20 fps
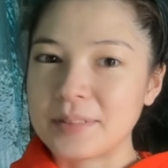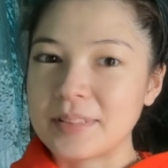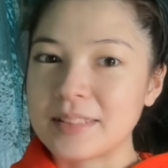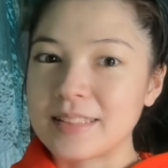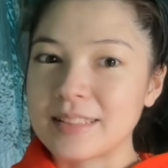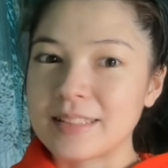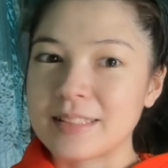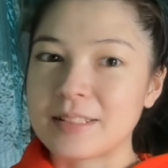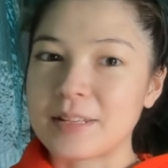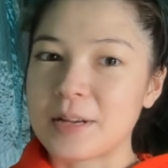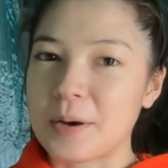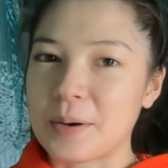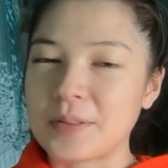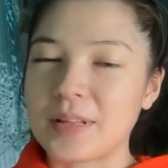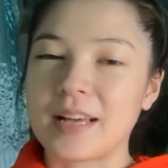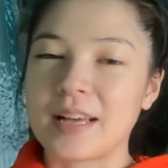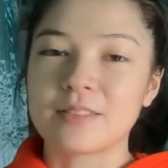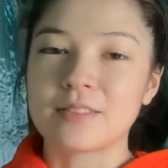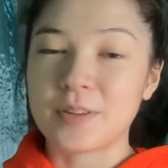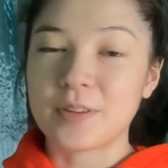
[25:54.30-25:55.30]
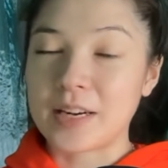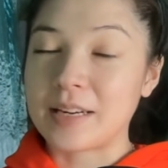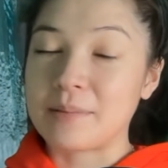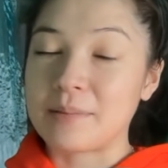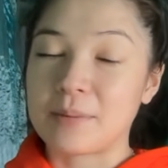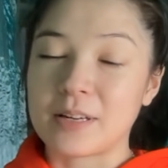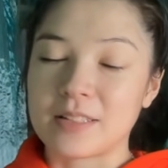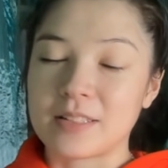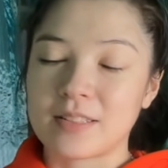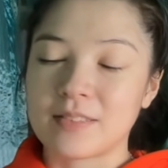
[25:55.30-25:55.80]
So that's very
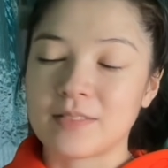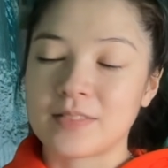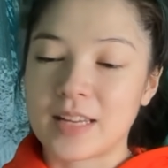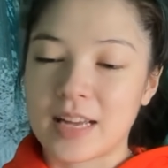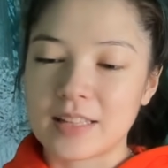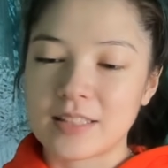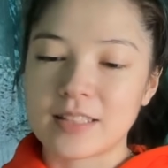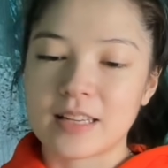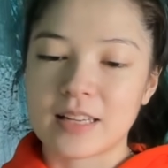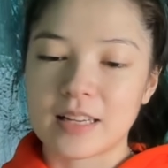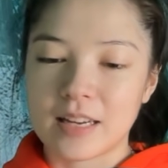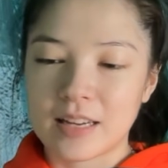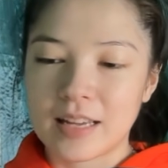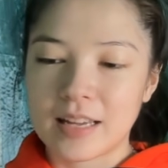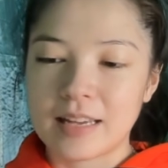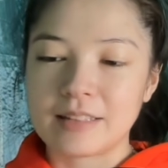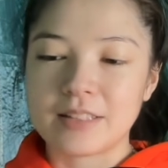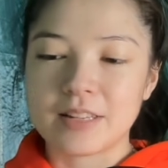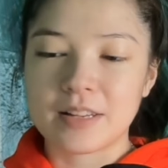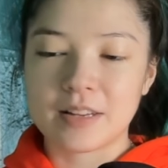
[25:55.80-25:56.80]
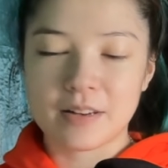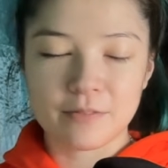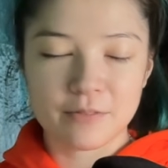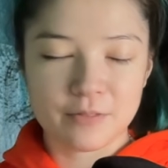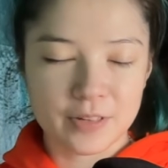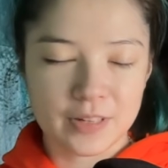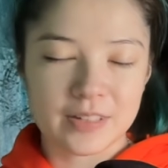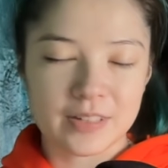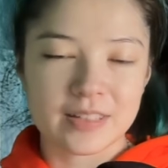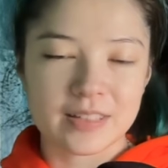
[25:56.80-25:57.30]
impressive. That's like, it's
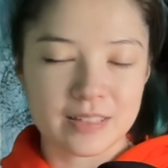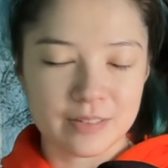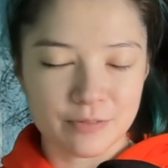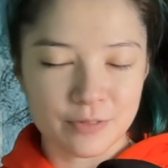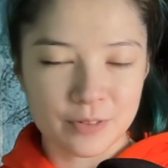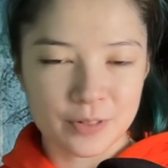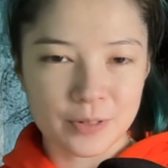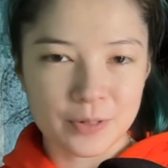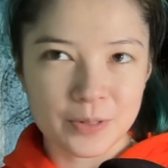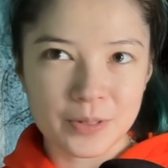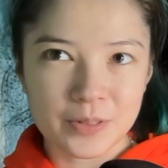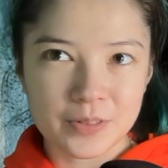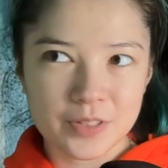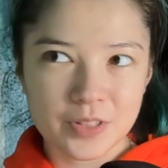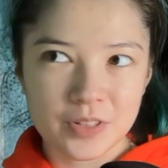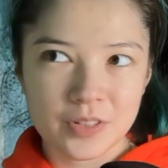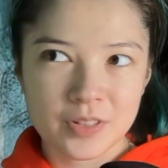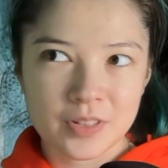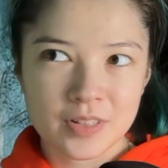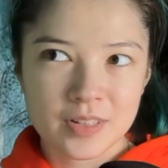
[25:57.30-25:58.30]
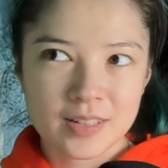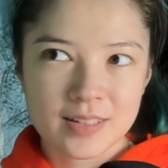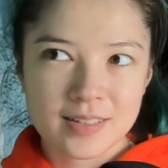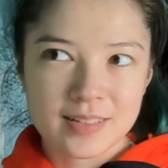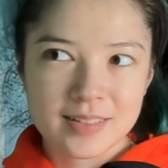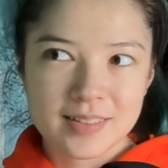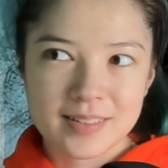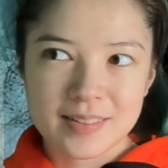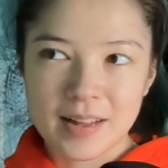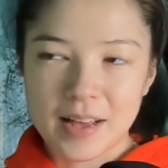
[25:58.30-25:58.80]
very difficult,
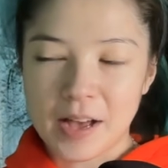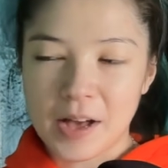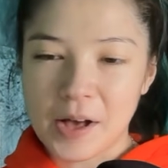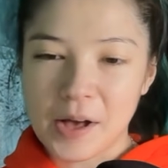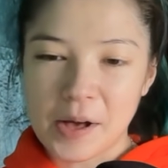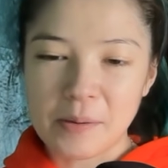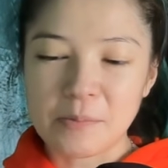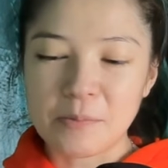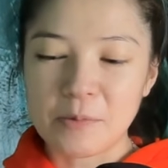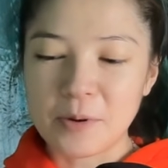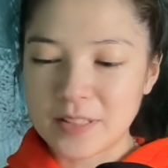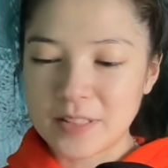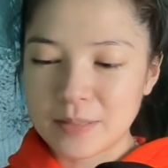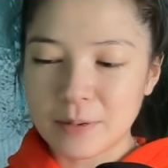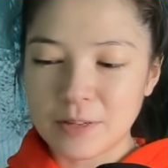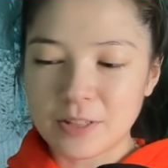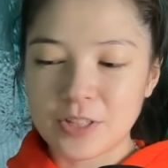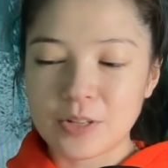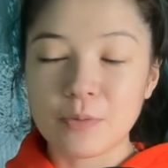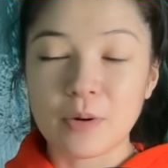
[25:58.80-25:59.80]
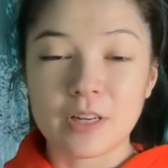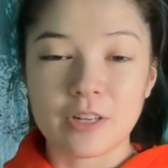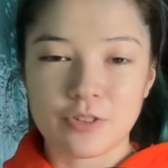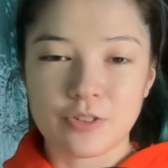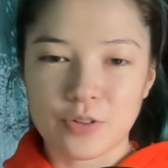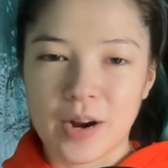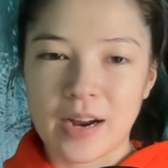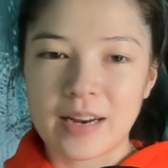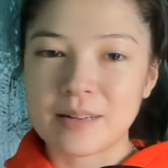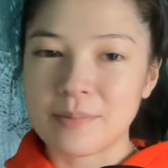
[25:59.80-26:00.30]
especially when you're
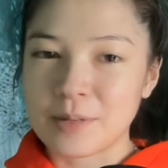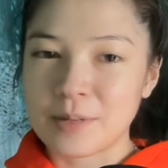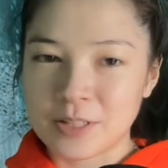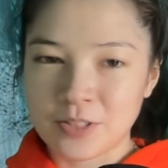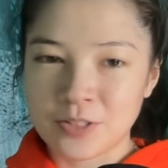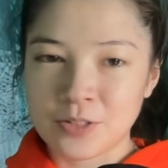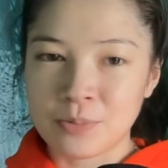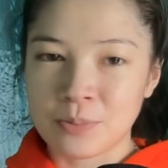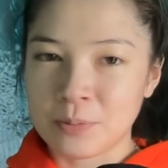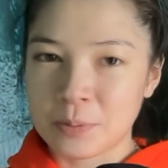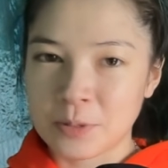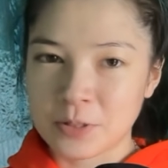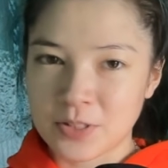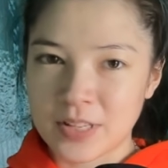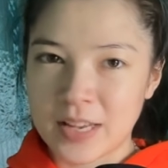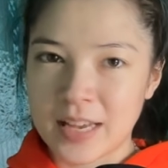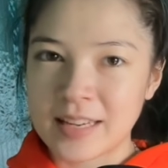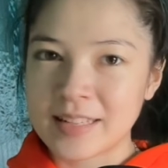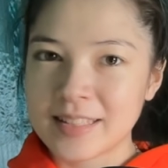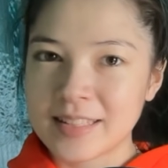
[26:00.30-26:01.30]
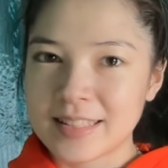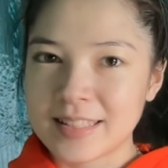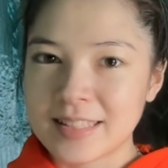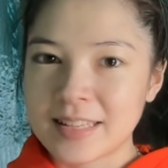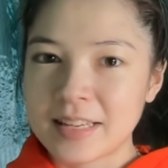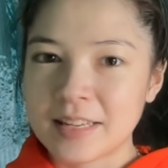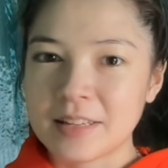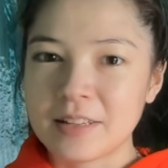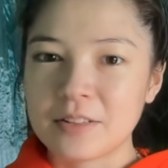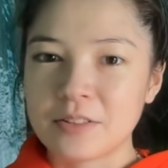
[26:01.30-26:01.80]
trying to be super precise,
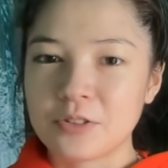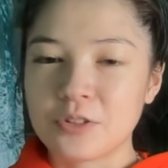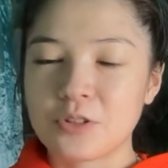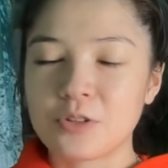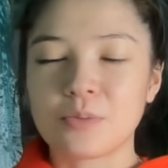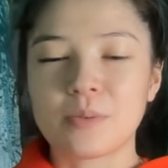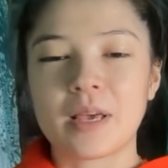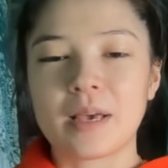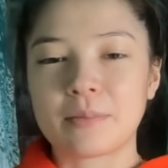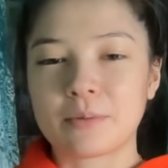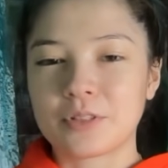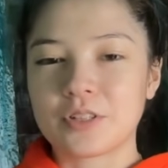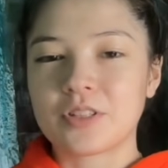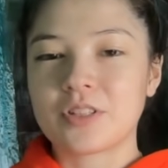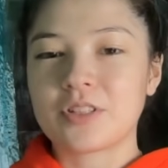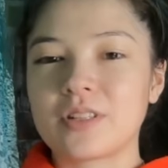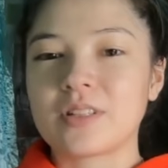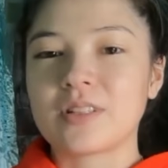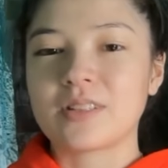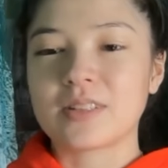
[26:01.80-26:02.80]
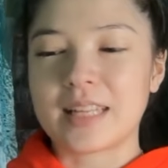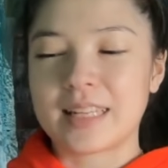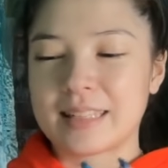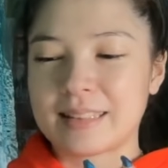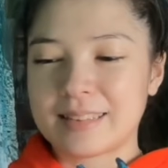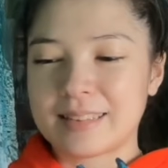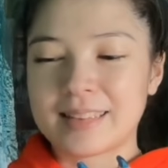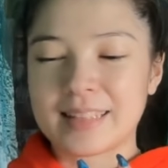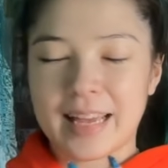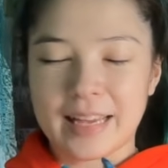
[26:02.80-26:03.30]
to be able to like
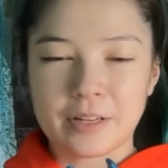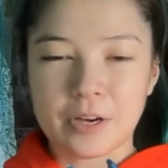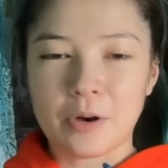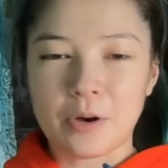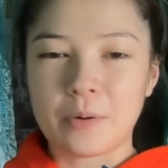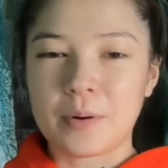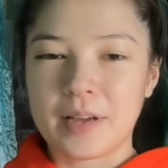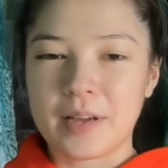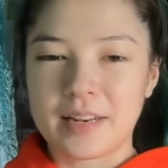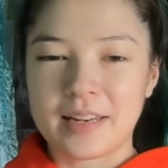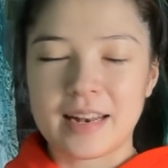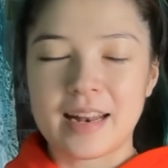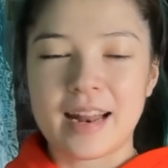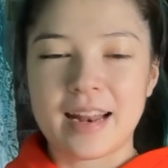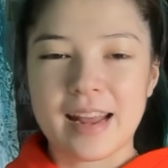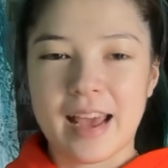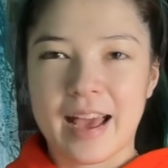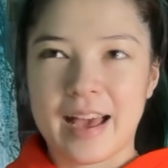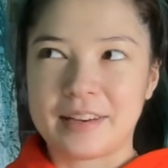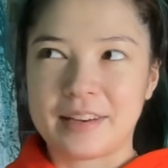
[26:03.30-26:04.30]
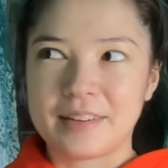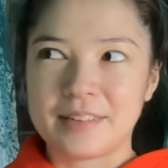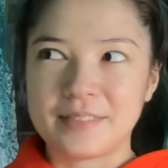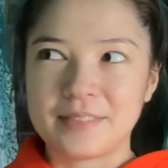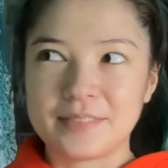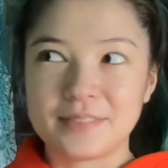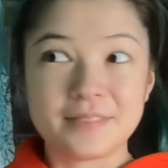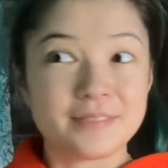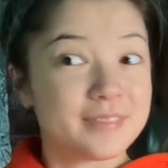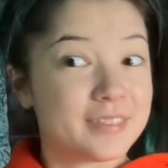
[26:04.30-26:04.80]
let go and
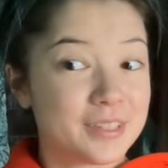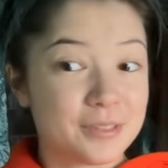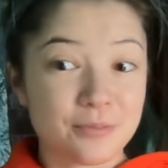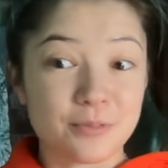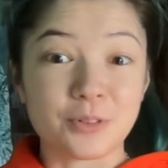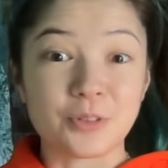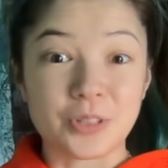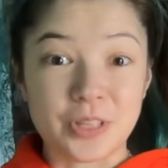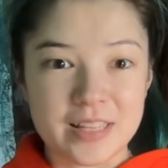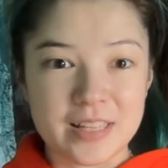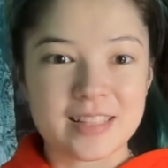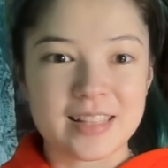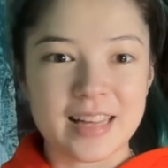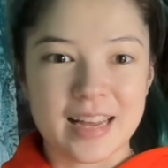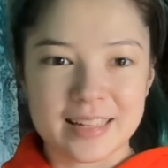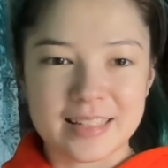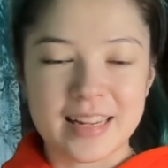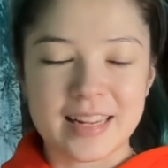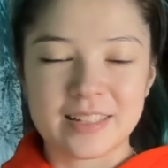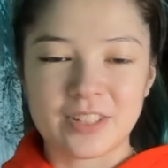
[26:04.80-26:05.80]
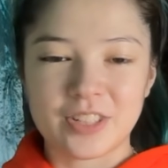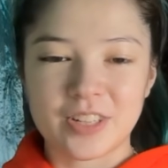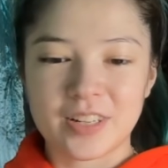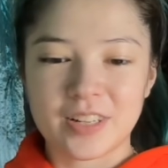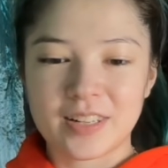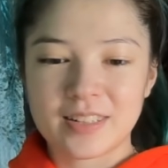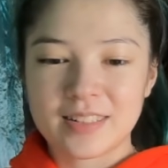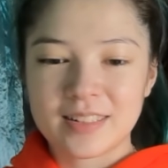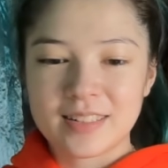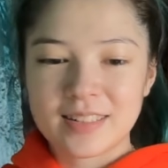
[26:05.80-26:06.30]
just release that tension.